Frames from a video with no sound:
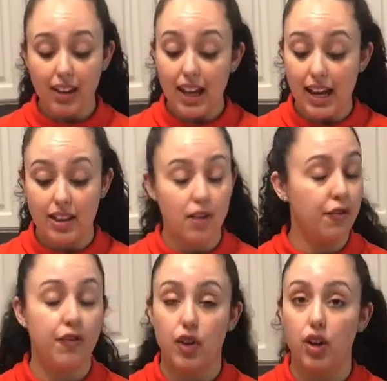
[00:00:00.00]
And the
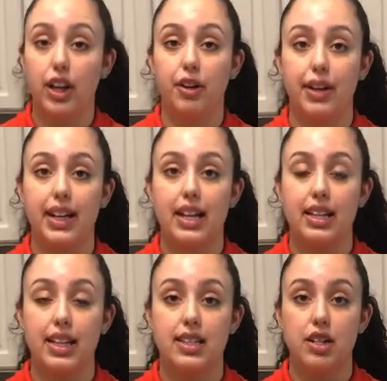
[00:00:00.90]
full
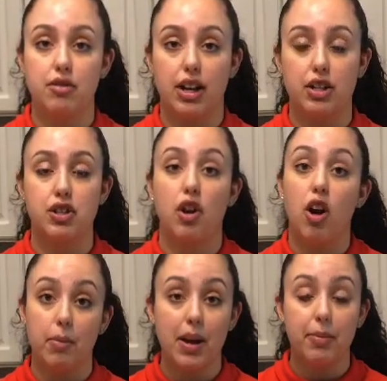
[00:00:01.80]
ingredient list and directions are
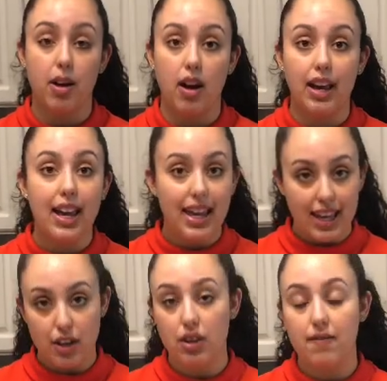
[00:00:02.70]
on my blog.
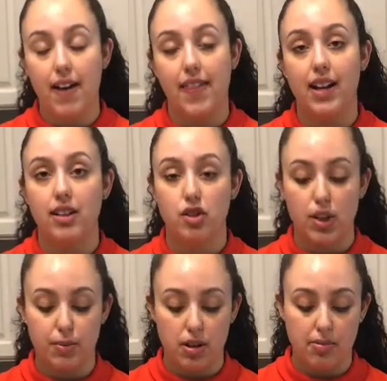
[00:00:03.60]
You can find that in the
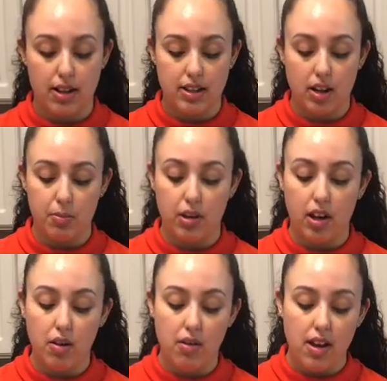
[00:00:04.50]
description box down
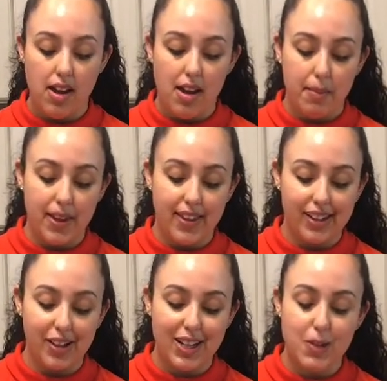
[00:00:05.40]
below. But
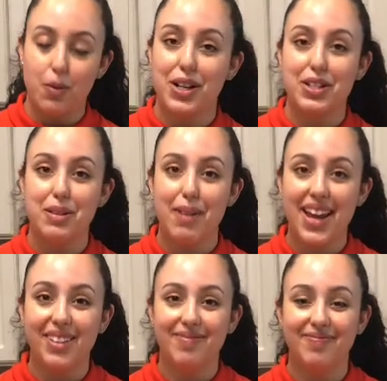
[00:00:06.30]
thank you guys for watching the
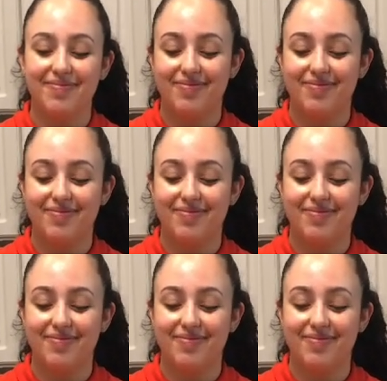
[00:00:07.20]
bite.